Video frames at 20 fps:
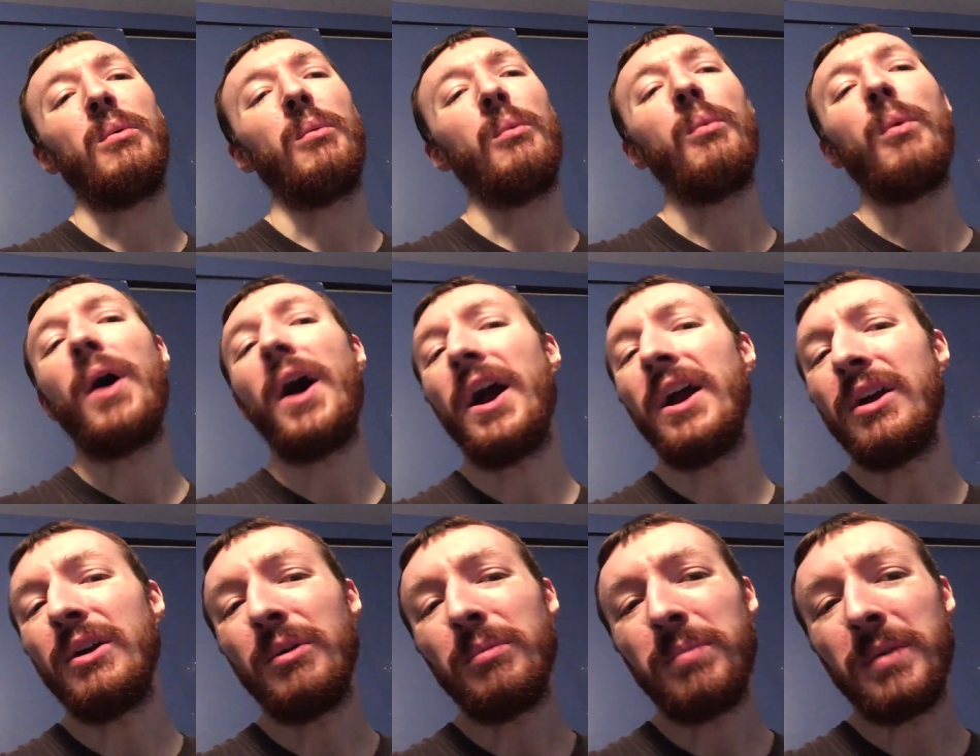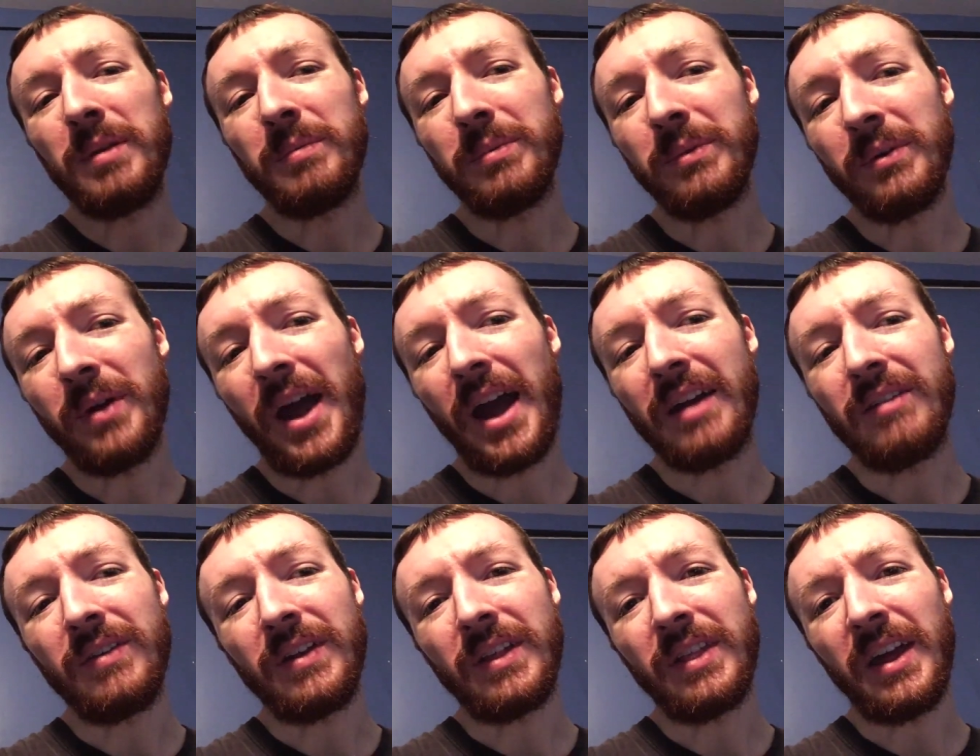why are people
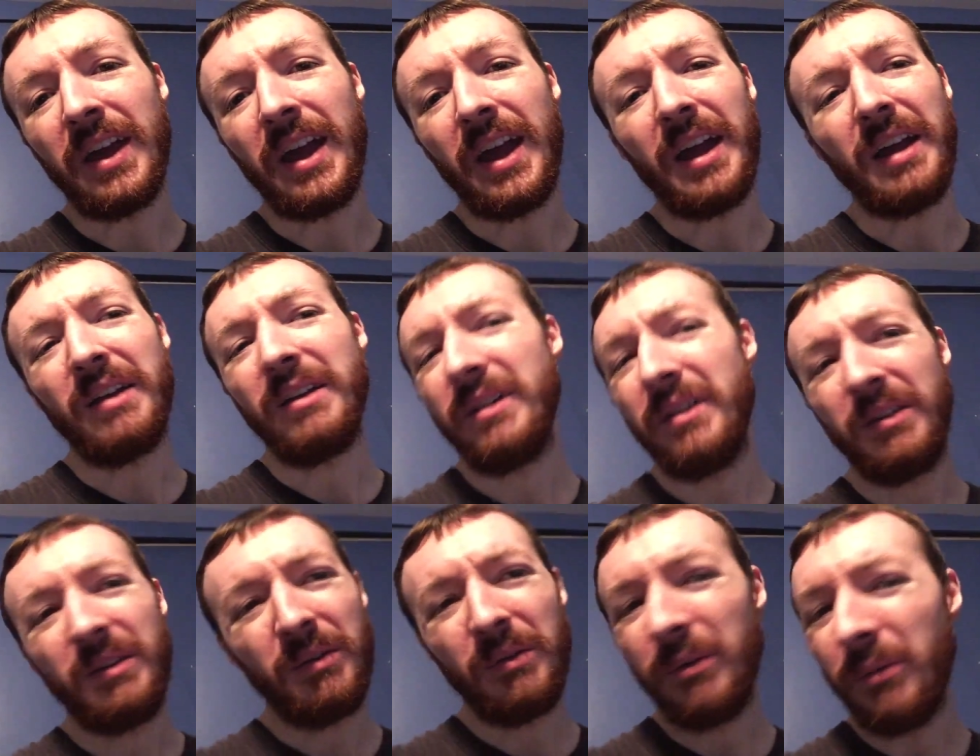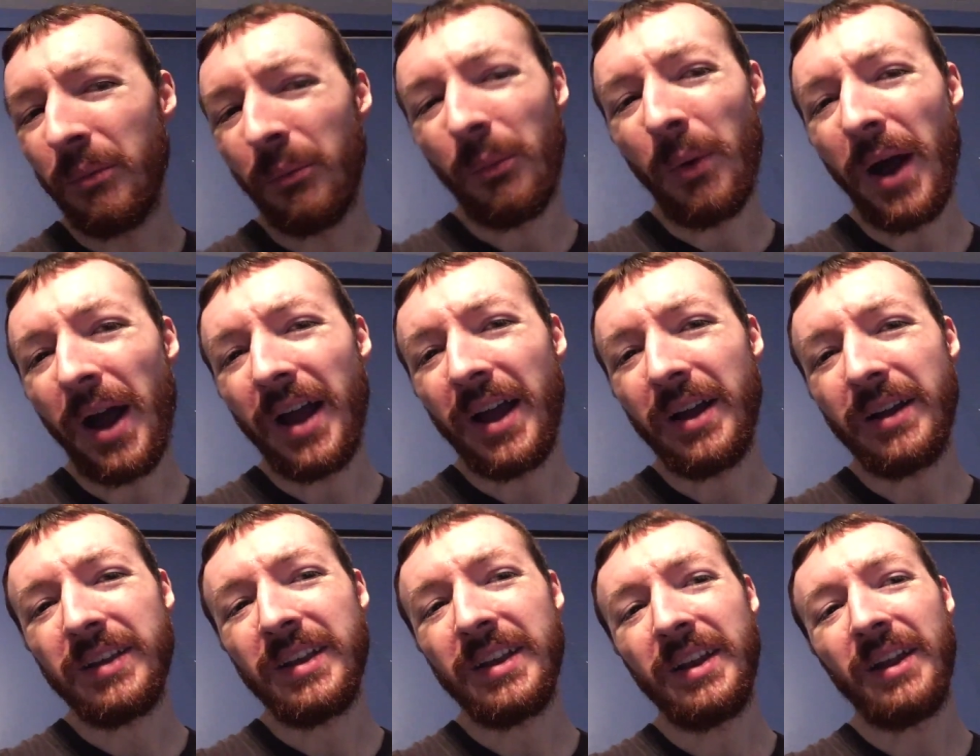having that? What,
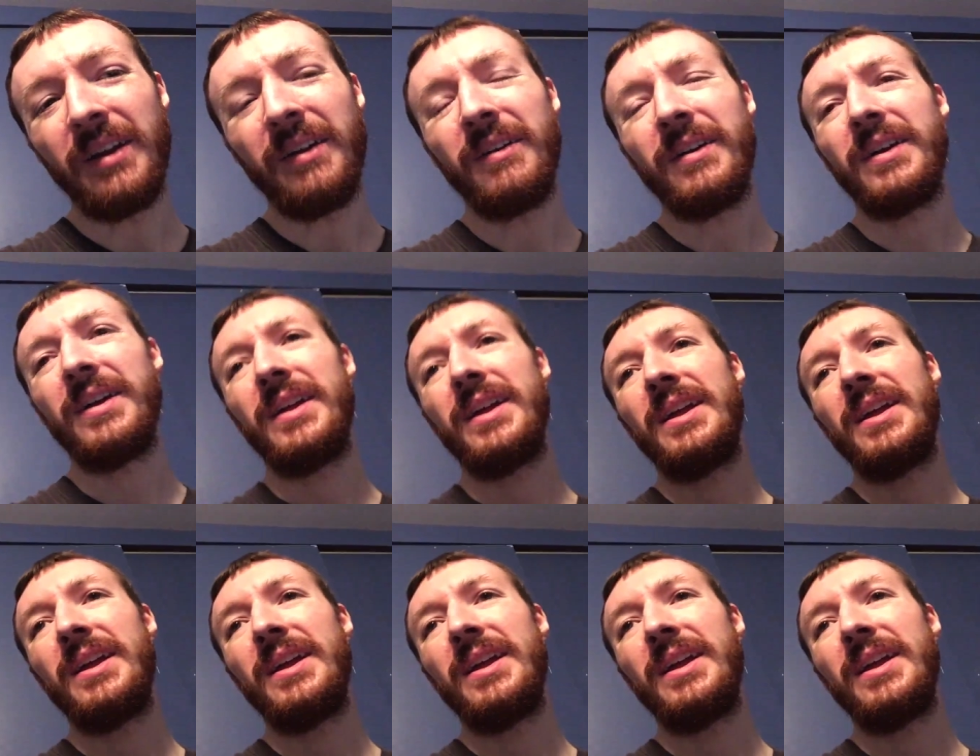you know?